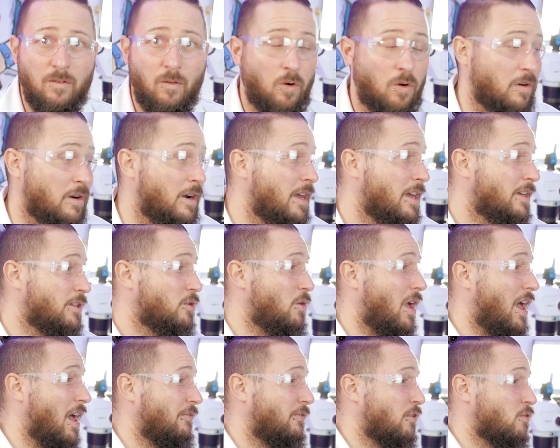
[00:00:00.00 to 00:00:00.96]
or you
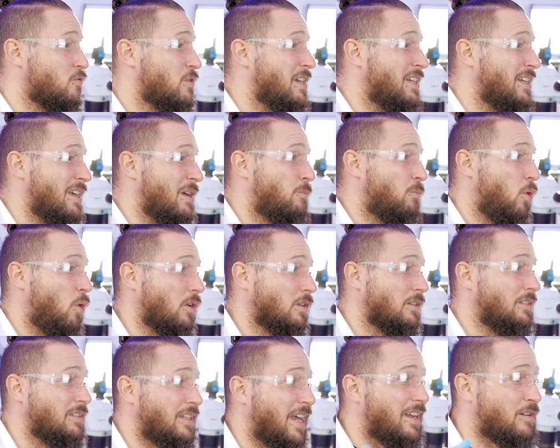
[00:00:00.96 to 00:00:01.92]
have a really
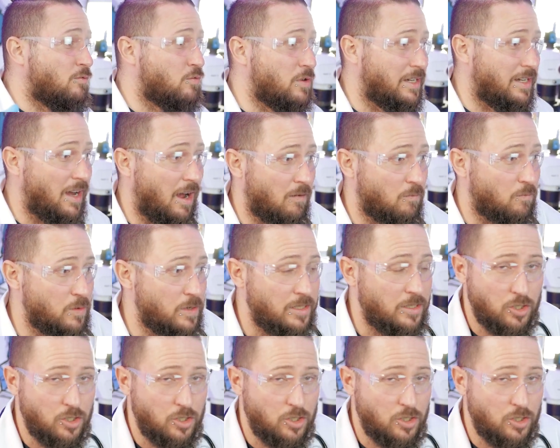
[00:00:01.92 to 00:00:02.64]
important data recovery